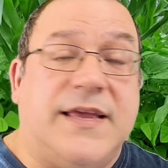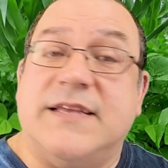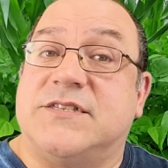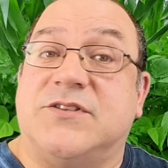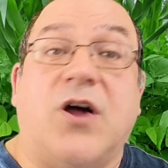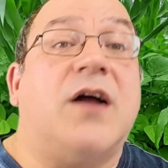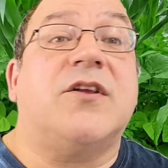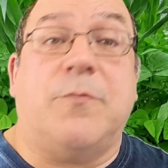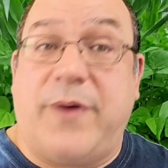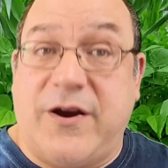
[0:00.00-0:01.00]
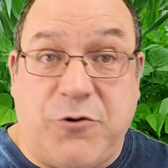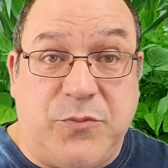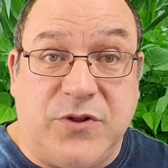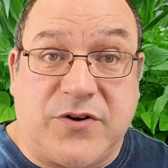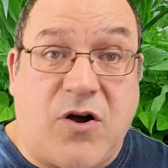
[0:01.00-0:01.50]
is not
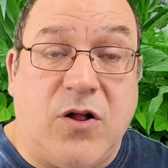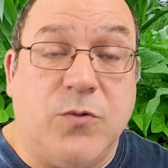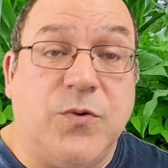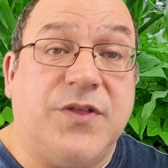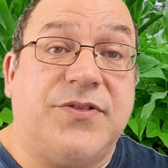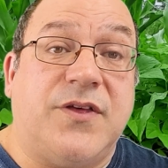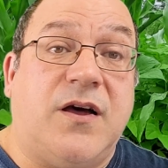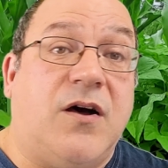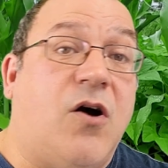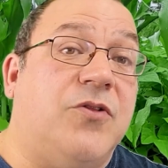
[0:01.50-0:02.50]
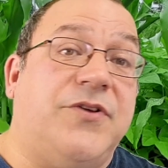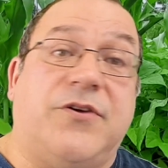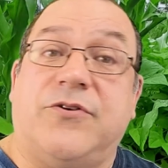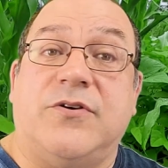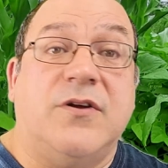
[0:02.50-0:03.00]
comparable at all with all the
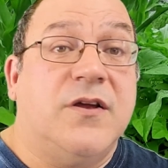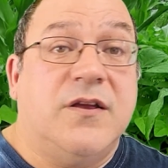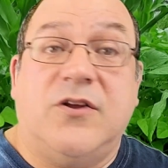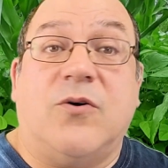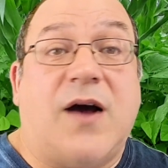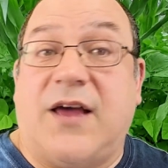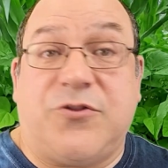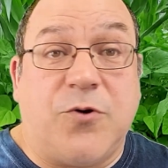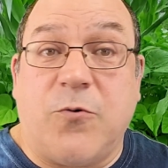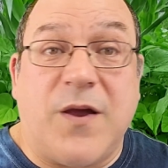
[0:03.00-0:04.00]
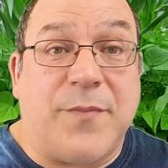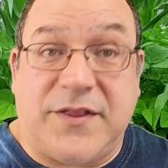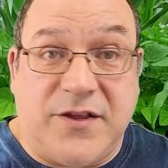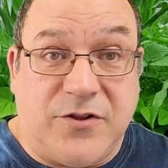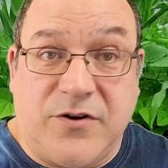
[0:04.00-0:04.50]
other. I threw away my
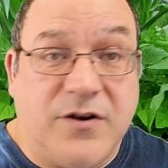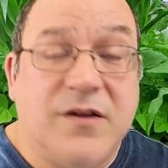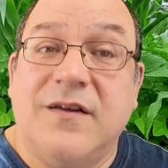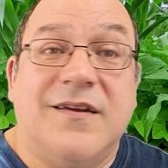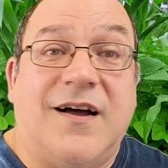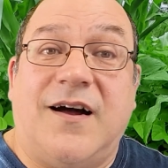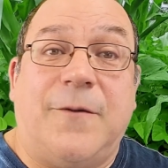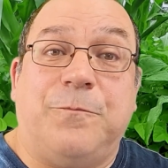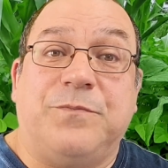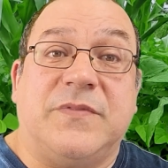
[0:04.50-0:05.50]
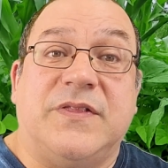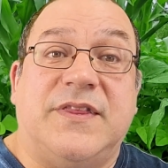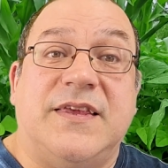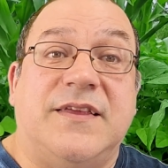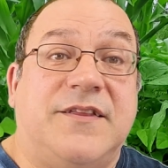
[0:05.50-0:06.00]
tiller.
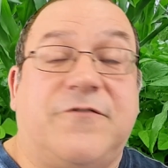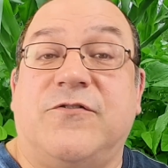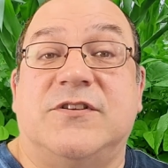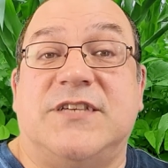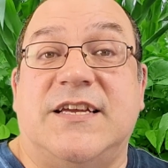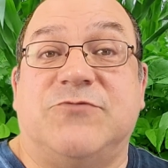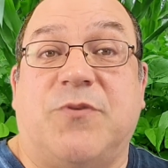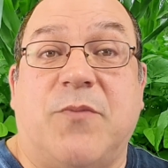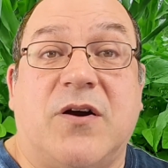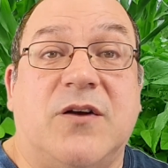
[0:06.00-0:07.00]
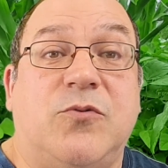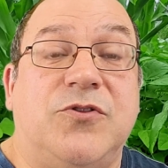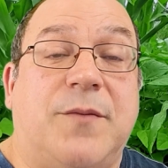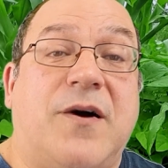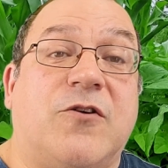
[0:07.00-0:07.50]
The difference is remarkable.
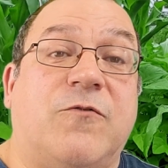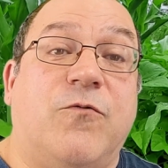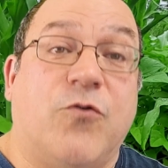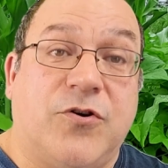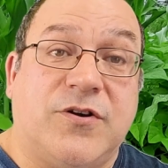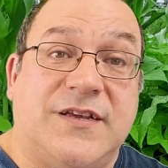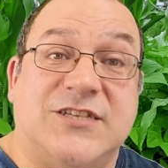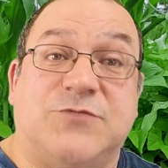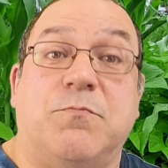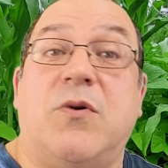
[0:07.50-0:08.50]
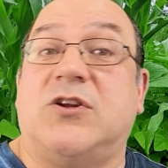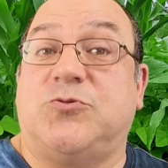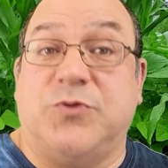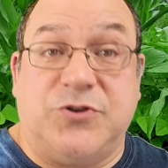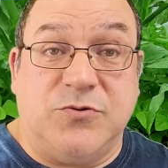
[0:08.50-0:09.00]
The amount of work is
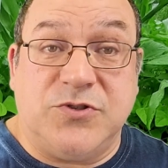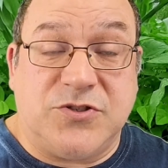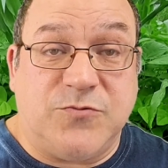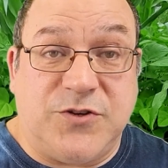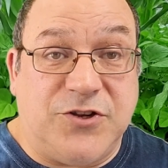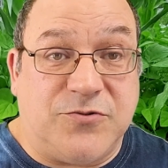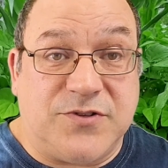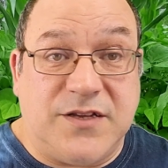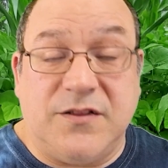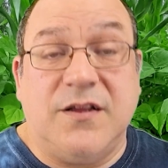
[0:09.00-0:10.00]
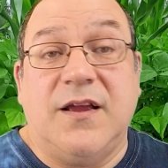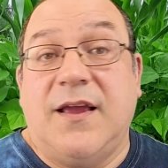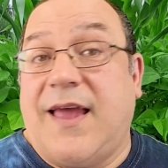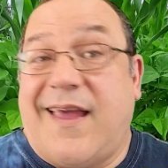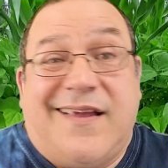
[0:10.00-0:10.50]
much reduced when you don't till,
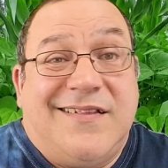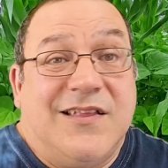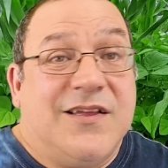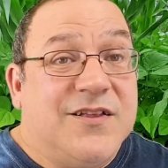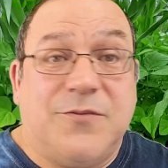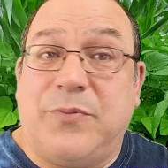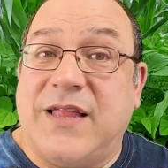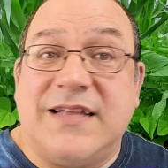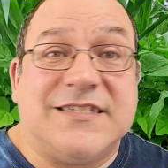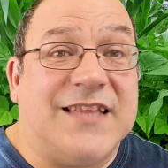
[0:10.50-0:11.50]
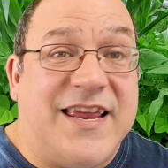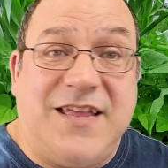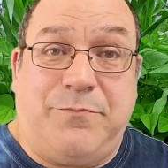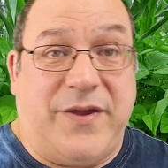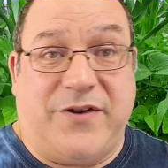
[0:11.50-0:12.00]
and the plants like
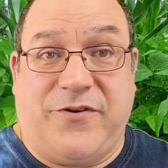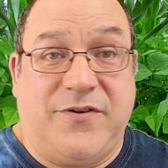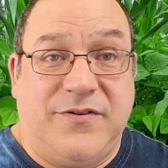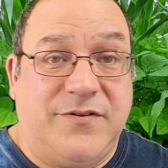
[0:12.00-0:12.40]
it better.